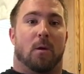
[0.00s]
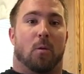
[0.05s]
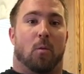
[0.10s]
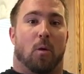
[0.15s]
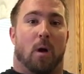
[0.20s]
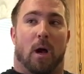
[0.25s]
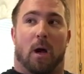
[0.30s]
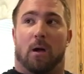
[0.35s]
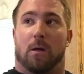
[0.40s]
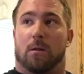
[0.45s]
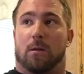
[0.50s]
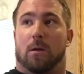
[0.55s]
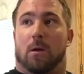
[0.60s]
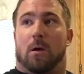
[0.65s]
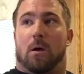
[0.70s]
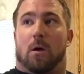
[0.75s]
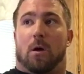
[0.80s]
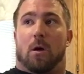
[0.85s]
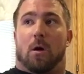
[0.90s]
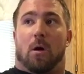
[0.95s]
Well,
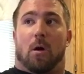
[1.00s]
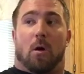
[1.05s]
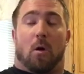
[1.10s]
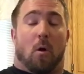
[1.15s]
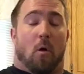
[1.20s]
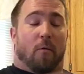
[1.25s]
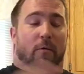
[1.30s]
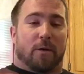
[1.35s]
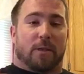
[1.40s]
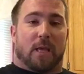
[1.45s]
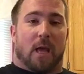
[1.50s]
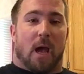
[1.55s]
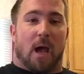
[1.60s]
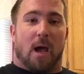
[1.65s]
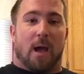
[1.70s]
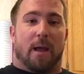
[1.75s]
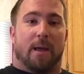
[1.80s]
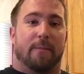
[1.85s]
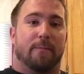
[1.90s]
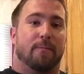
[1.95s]
over
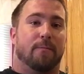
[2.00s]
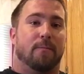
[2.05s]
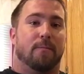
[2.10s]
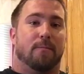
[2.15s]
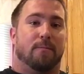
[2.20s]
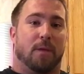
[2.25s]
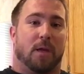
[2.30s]
time,